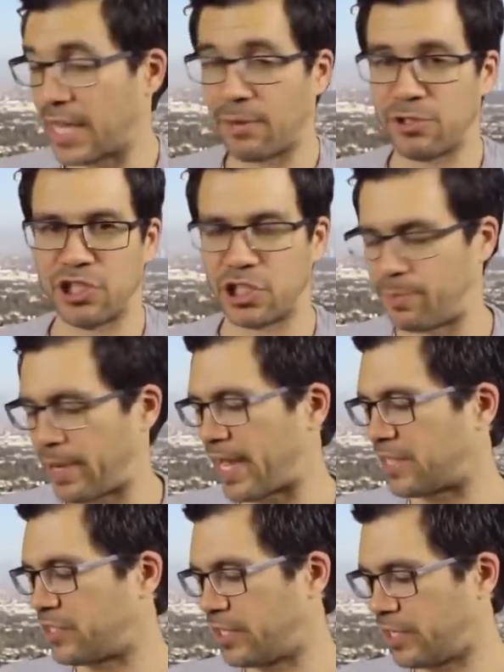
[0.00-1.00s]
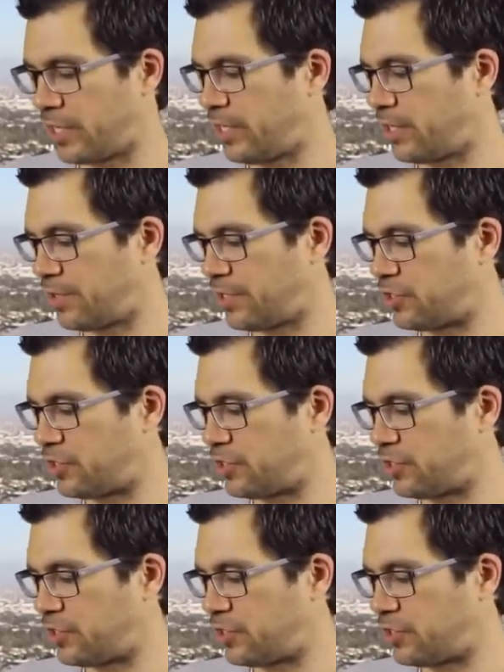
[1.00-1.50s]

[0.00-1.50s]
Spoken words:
I was just passing it here,